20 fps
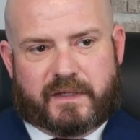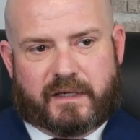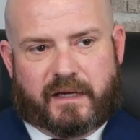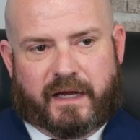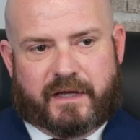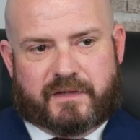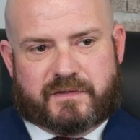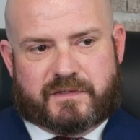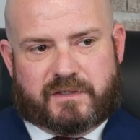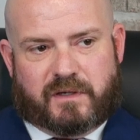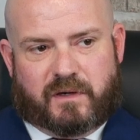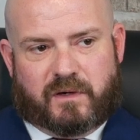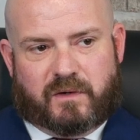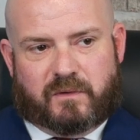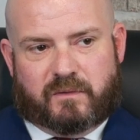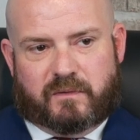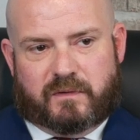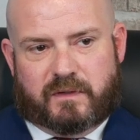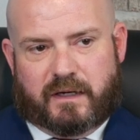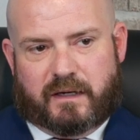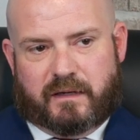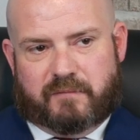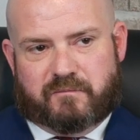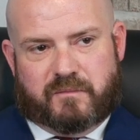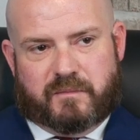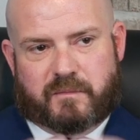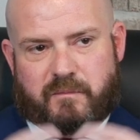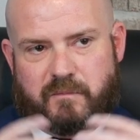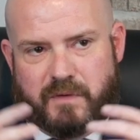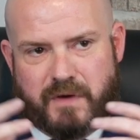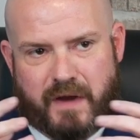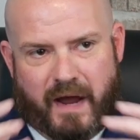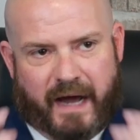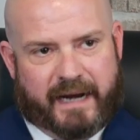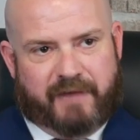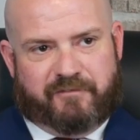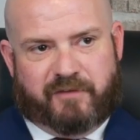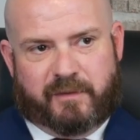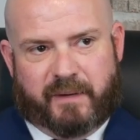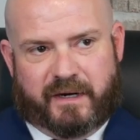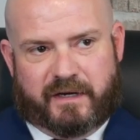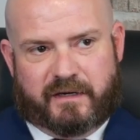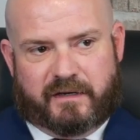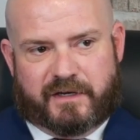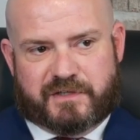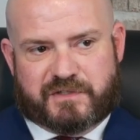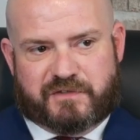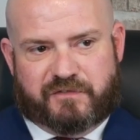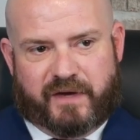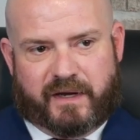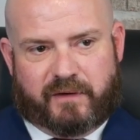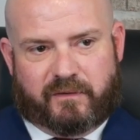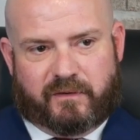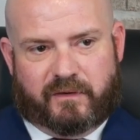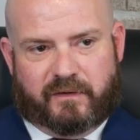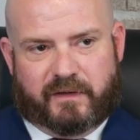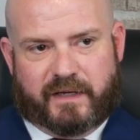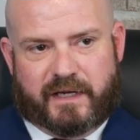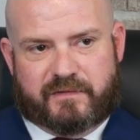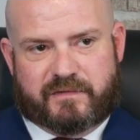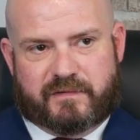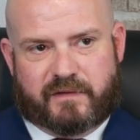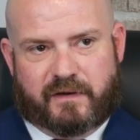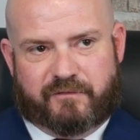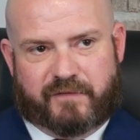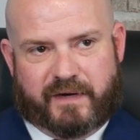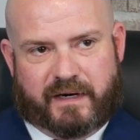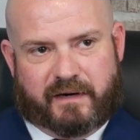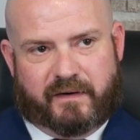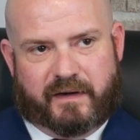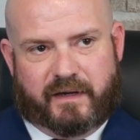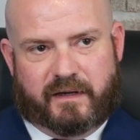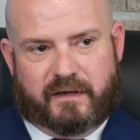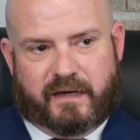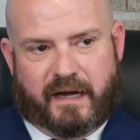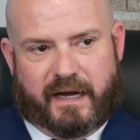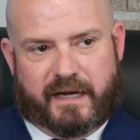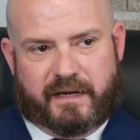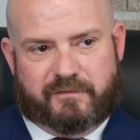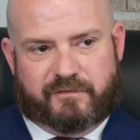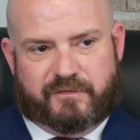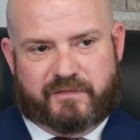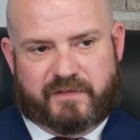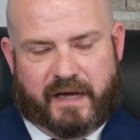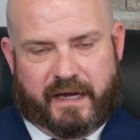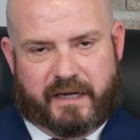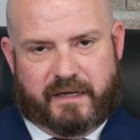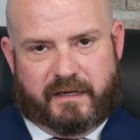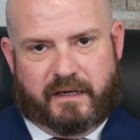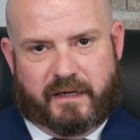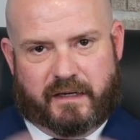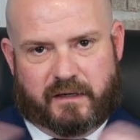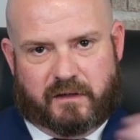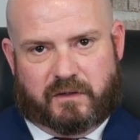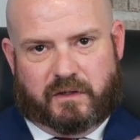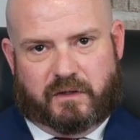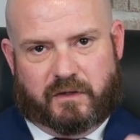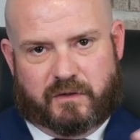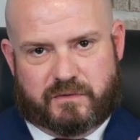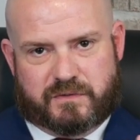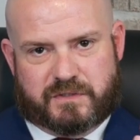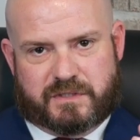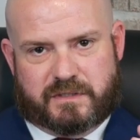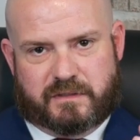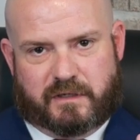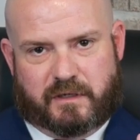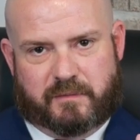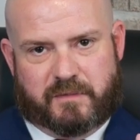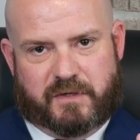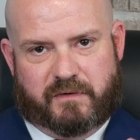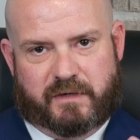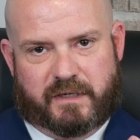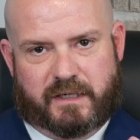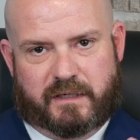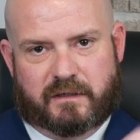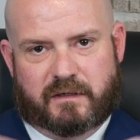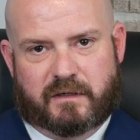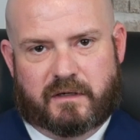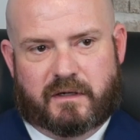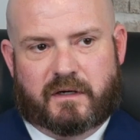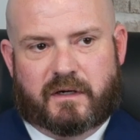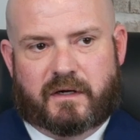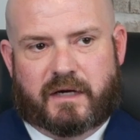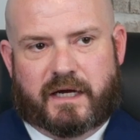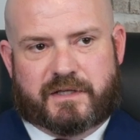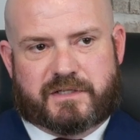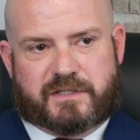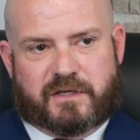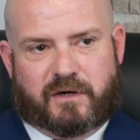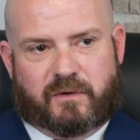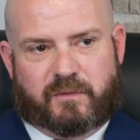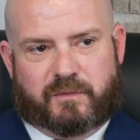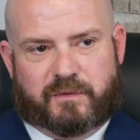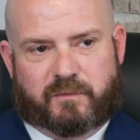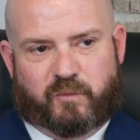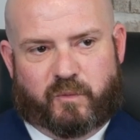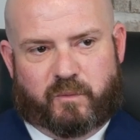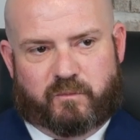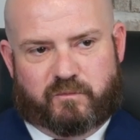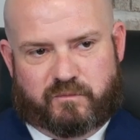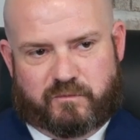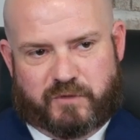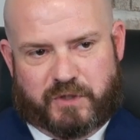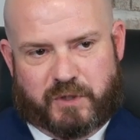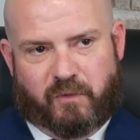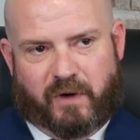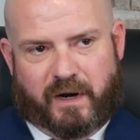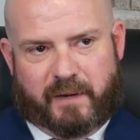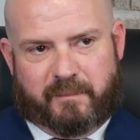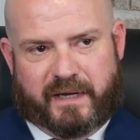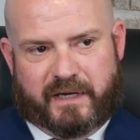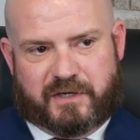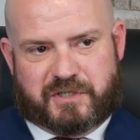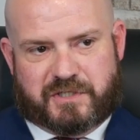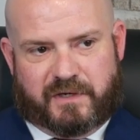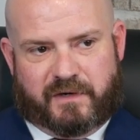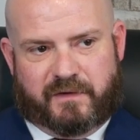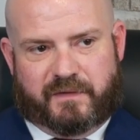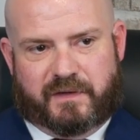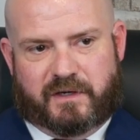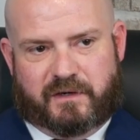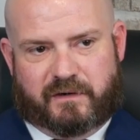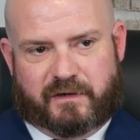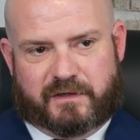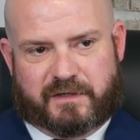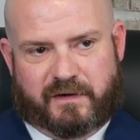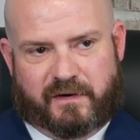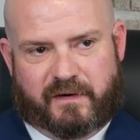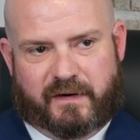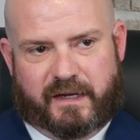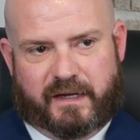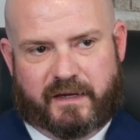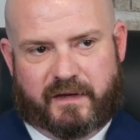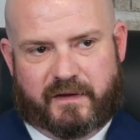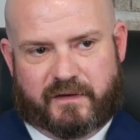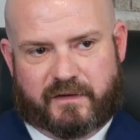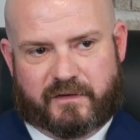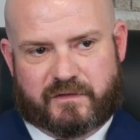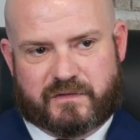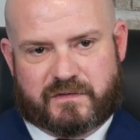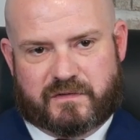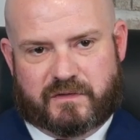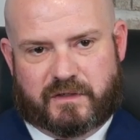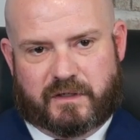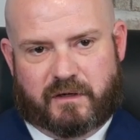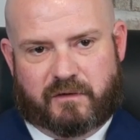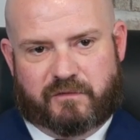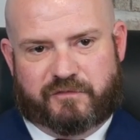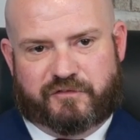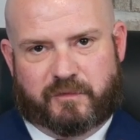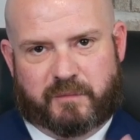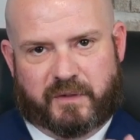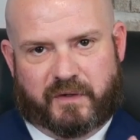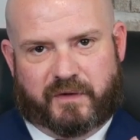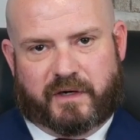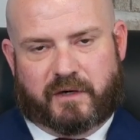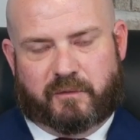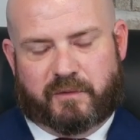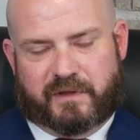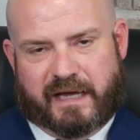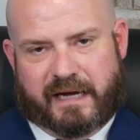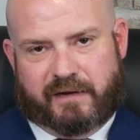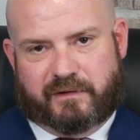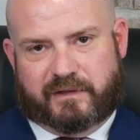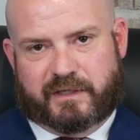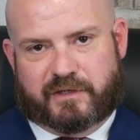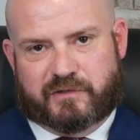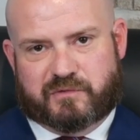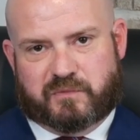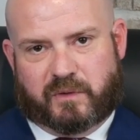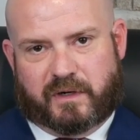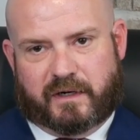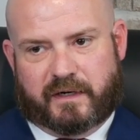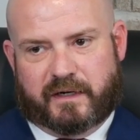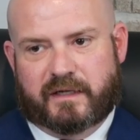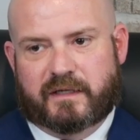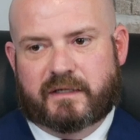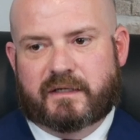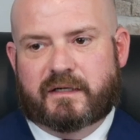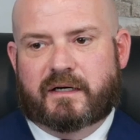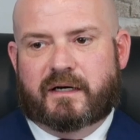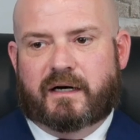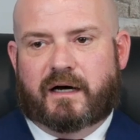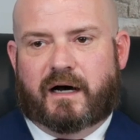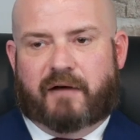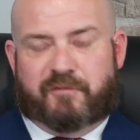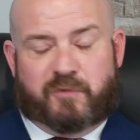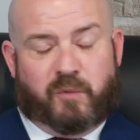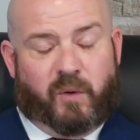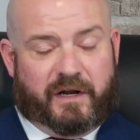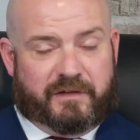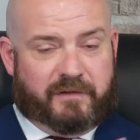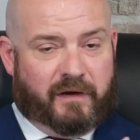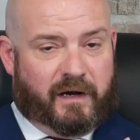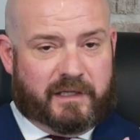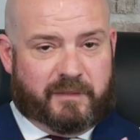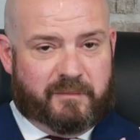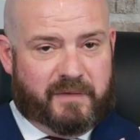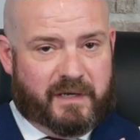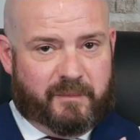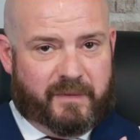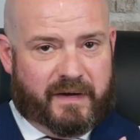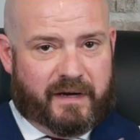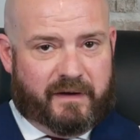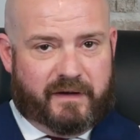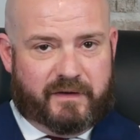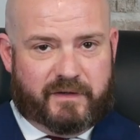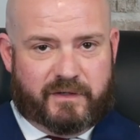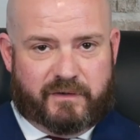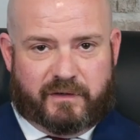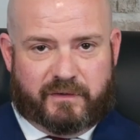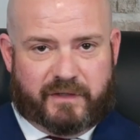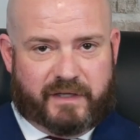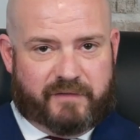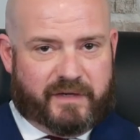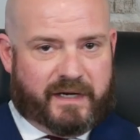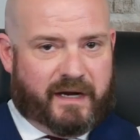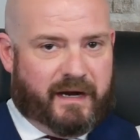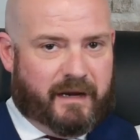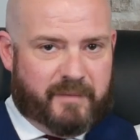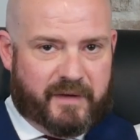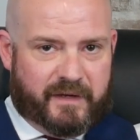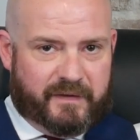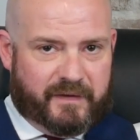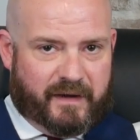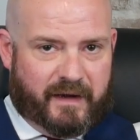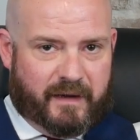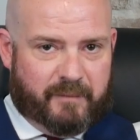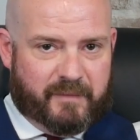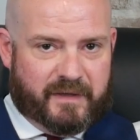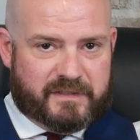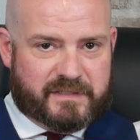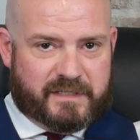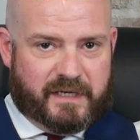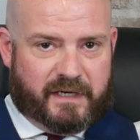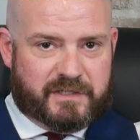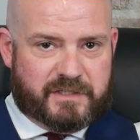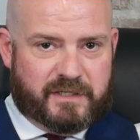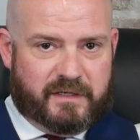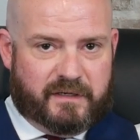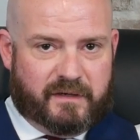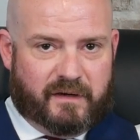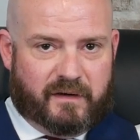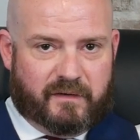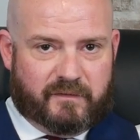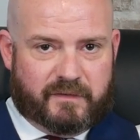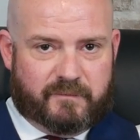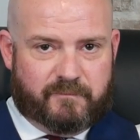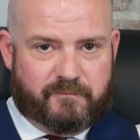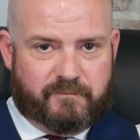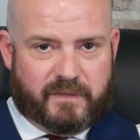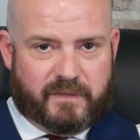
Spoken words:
And so not everybody does federal. It's a very kind of tight-knit, closed community. And so you want to make sure that your attorney is, familiar with how things work. If you want to talk to me about it, you can leave a comment in the comments section and I'll